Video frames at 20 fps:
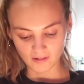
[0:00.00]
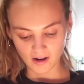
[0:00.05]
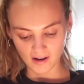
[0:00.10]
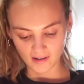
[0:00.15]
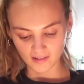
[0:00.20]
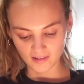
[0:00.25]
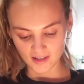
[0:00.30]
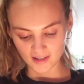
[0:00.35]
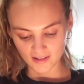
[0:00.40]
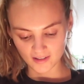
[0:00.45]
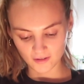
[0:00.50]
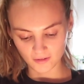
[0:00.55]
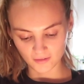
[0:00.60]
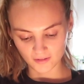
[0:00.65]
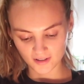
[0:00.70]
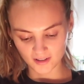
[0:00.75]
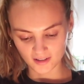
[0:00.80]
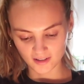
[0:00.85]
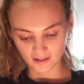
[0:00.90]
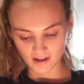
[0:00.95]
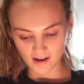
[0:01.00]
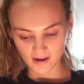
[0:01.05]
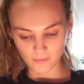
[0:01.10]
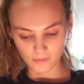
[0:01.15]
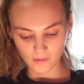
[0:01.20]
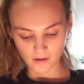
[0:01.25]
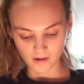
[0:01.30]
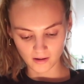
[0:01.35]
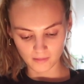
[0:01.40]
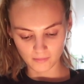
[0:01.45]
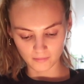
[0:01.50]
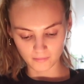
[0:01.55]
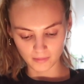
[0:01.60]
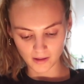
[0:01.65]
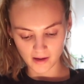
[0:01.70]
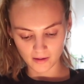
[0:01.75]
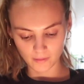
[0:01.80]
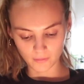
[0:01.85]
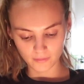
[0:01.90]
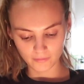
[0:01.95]
Right, need to concentrate while I'm
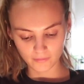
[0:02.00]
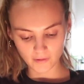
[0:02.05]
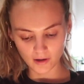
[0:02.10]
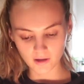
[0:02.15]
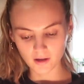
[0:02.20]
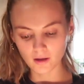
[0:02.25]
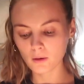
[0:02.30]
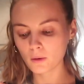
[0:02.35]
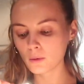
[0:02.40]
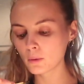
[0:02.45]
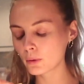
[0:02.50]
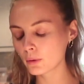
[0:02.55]
playing with fire.